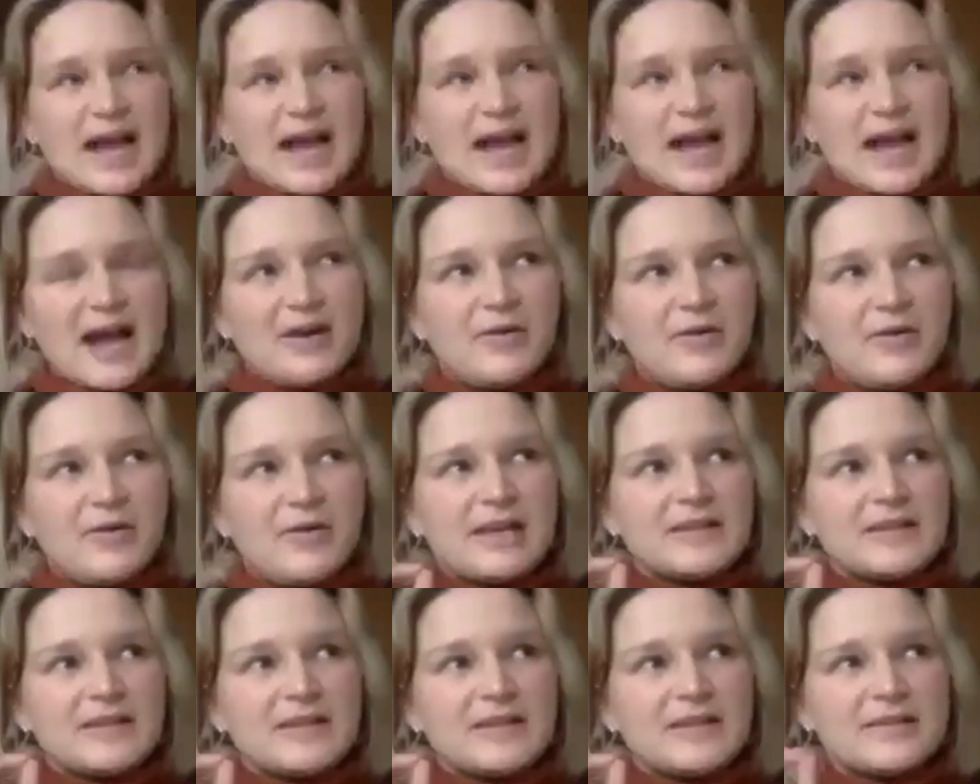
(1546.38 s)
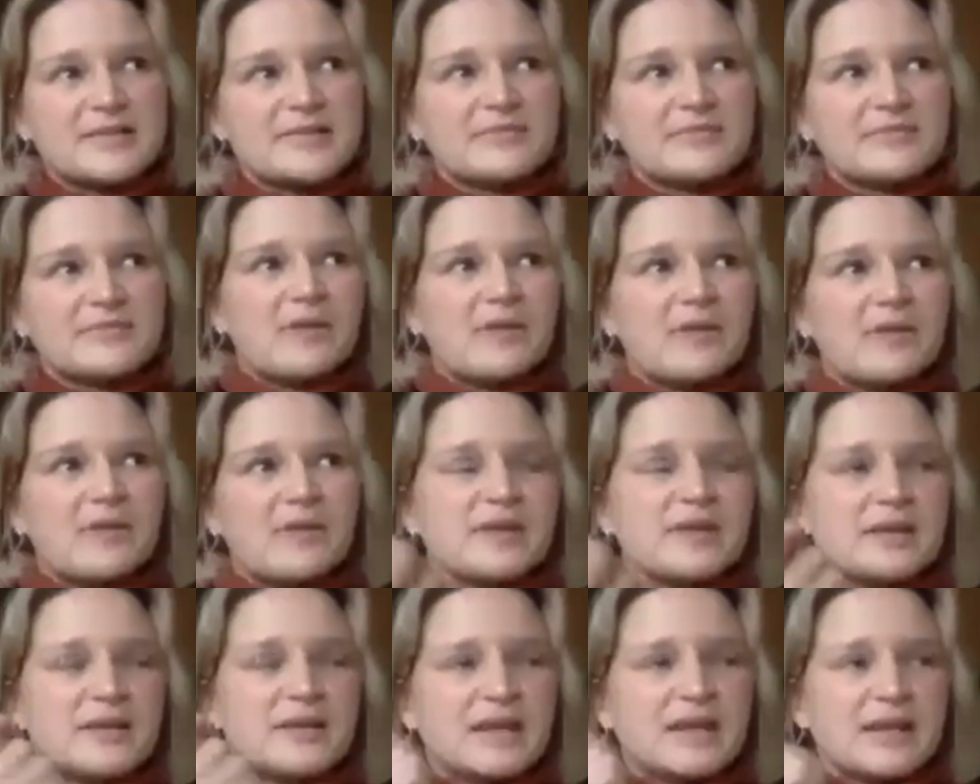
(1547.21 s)
how islands have come
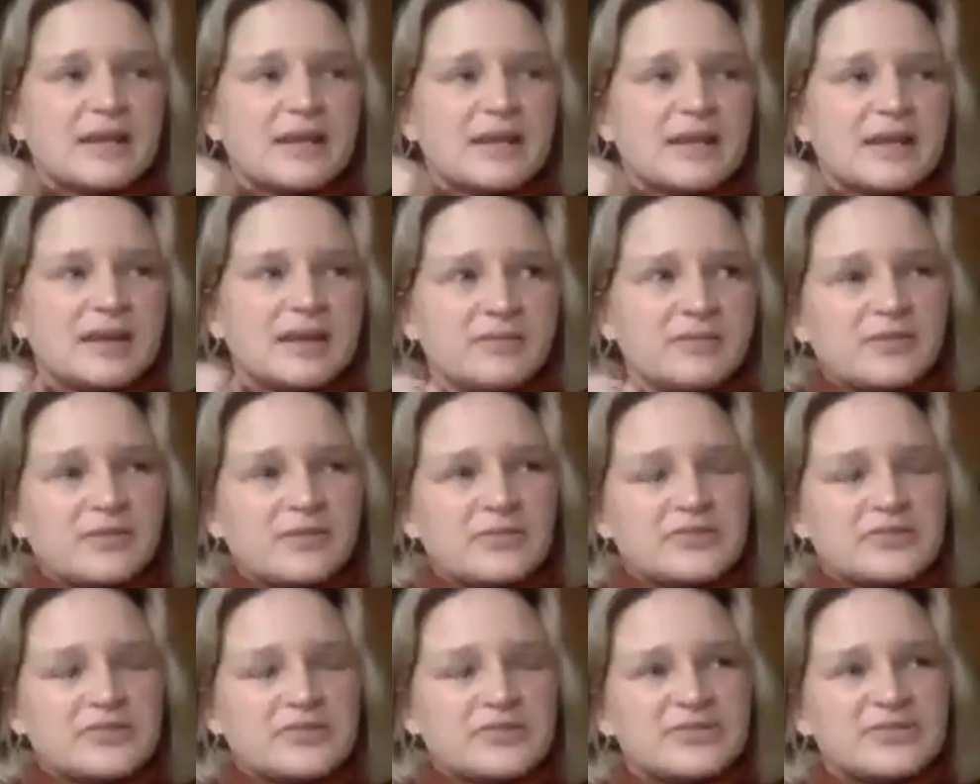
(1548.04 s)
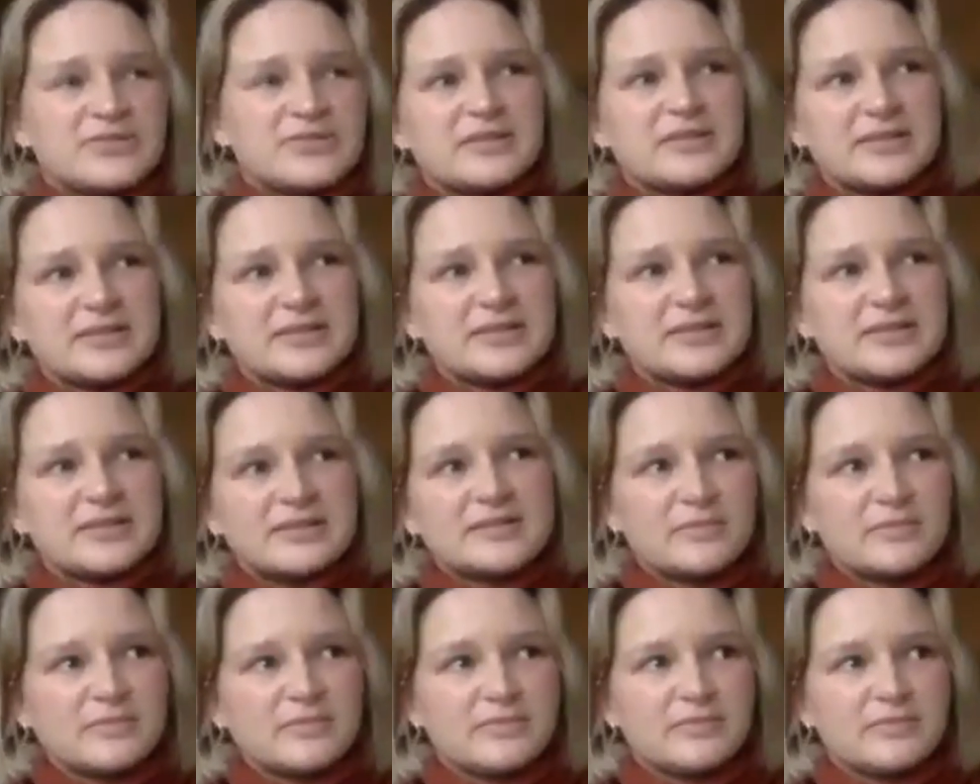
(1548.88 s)
in and out of our
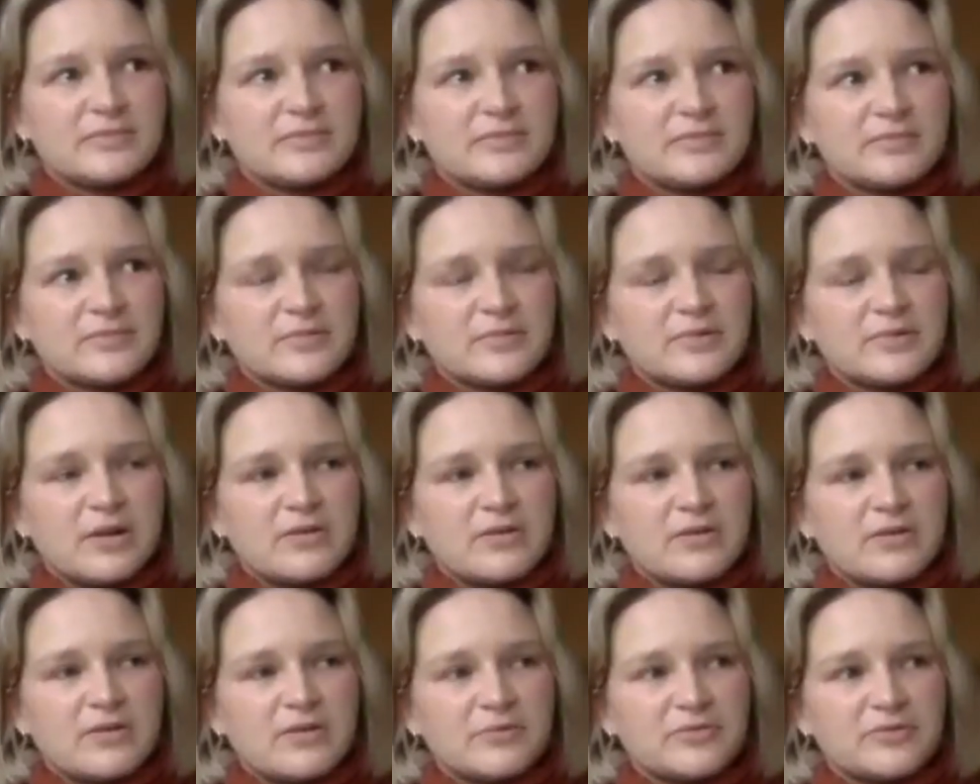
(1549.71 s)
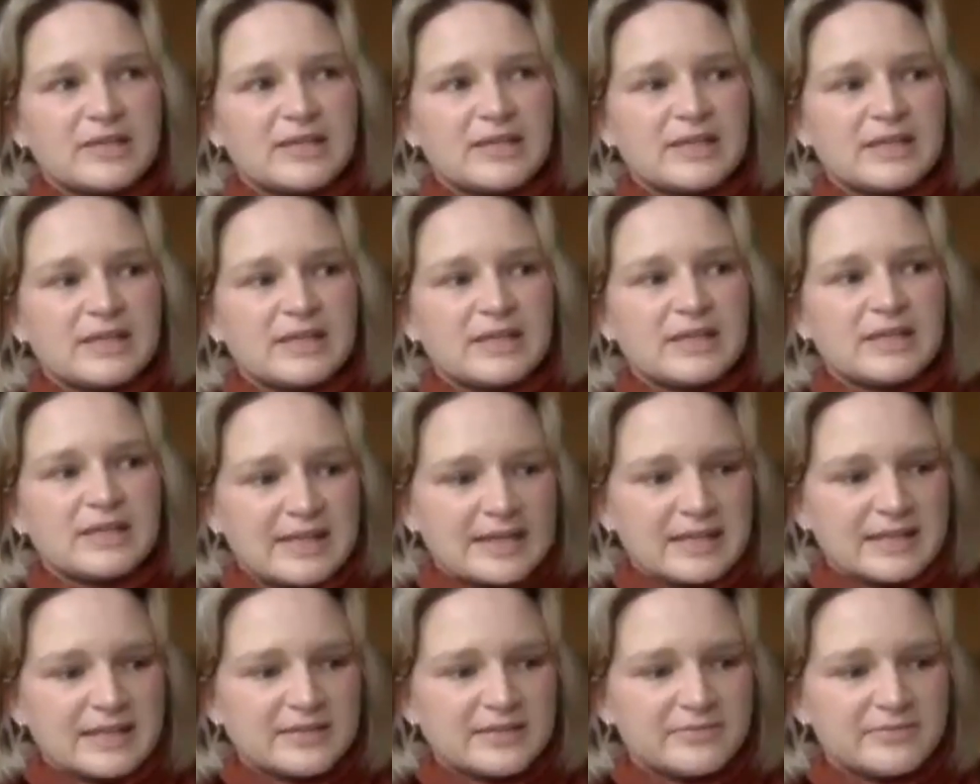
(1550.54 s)
consciousness culturally,
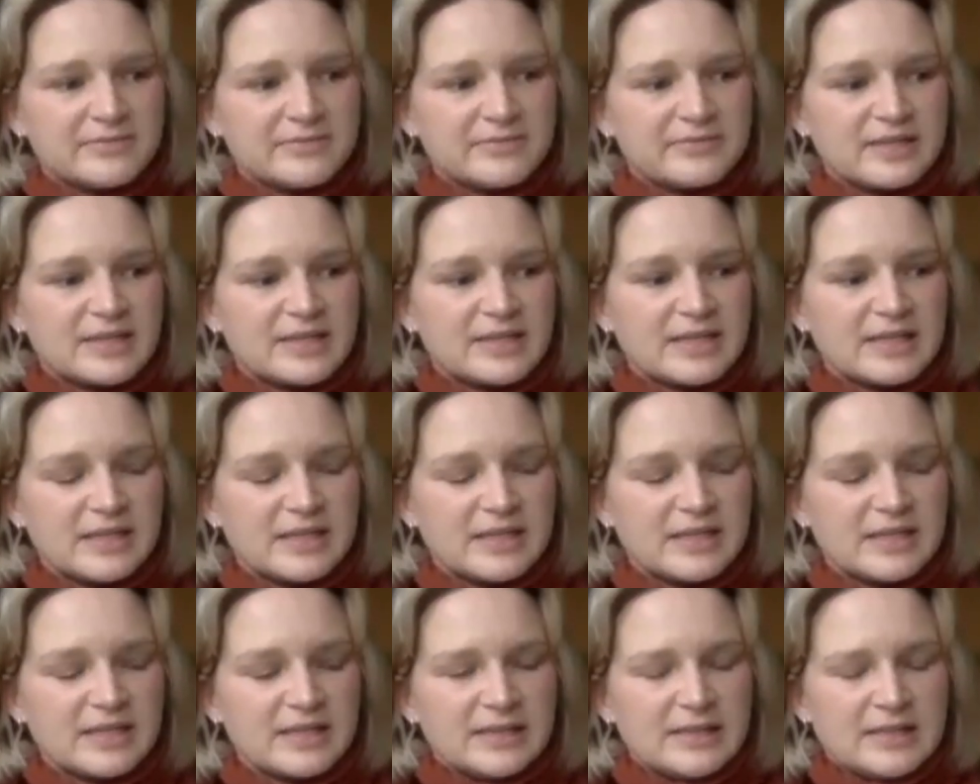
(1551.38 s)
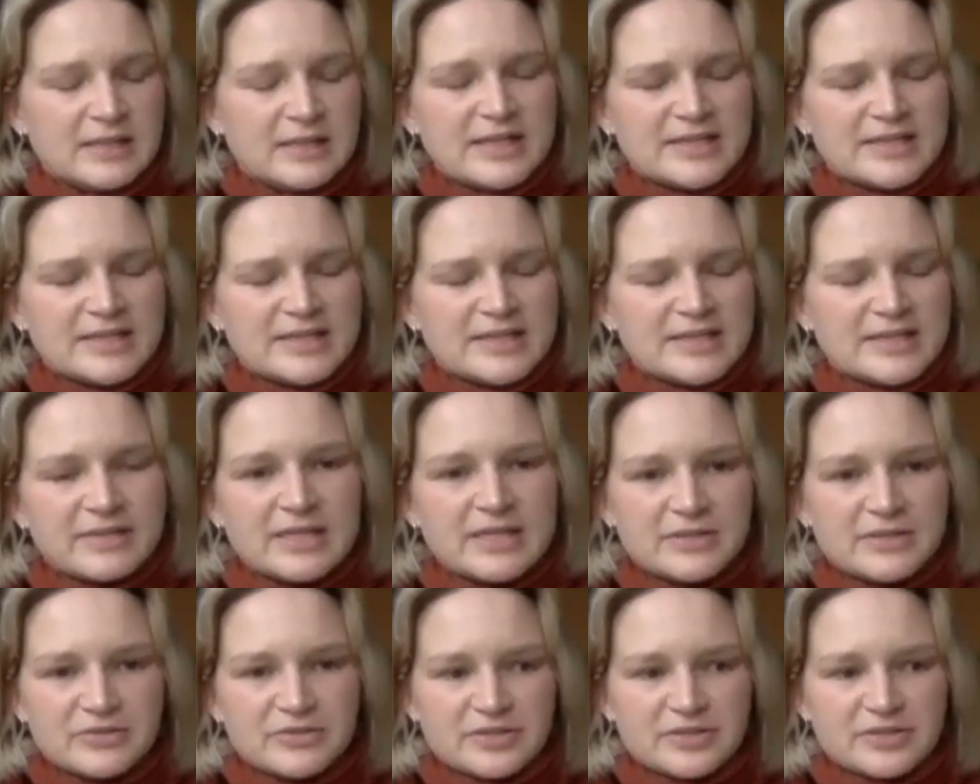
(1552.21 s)
collectively, it's a
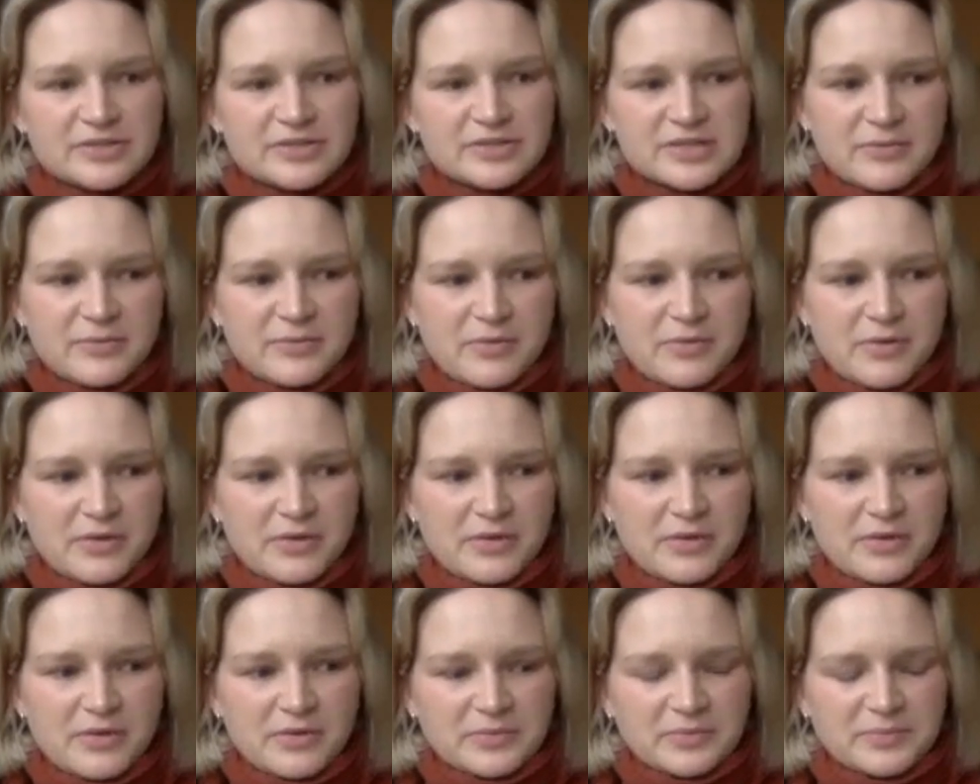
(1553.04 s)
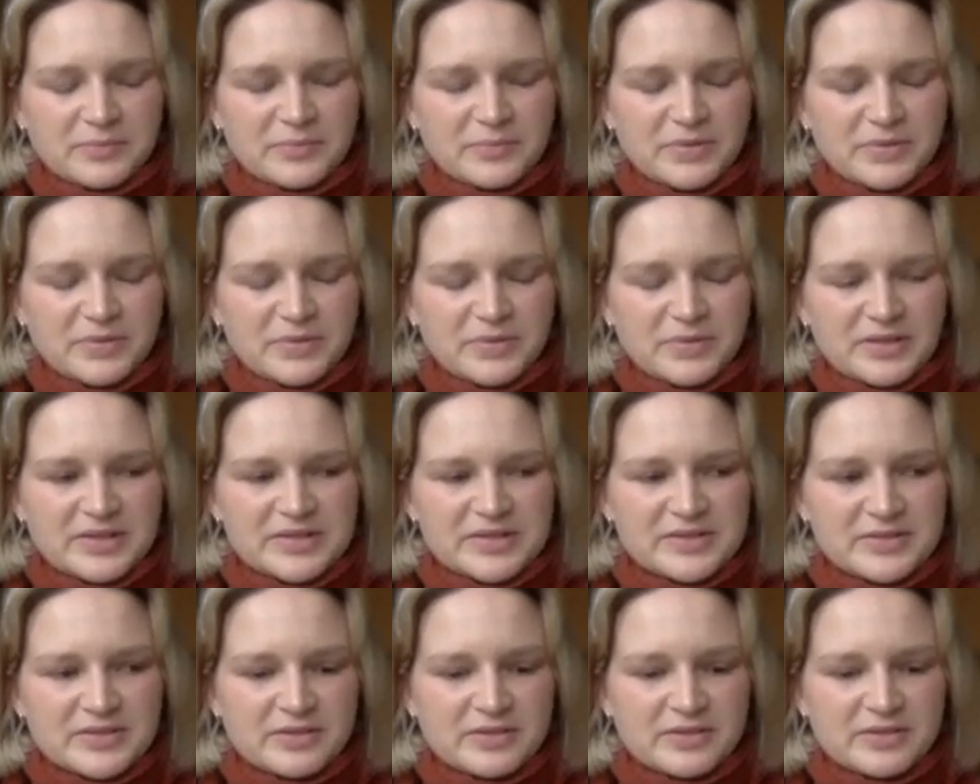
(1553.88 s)
really interesting one, because
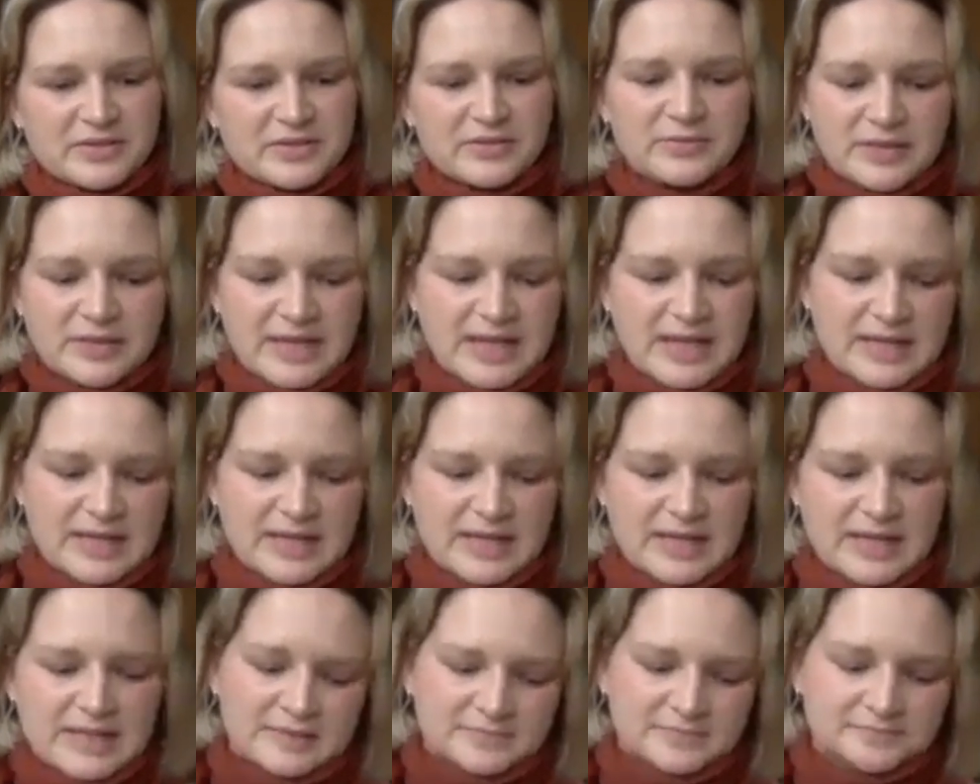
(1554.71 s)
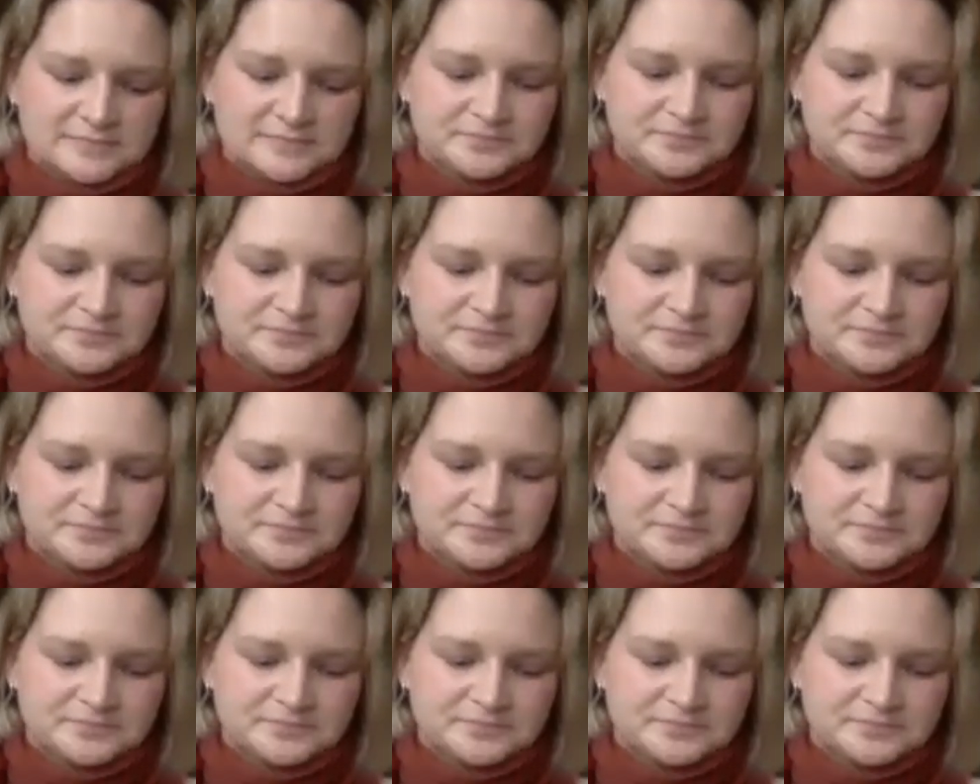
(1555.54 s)
on the one hand,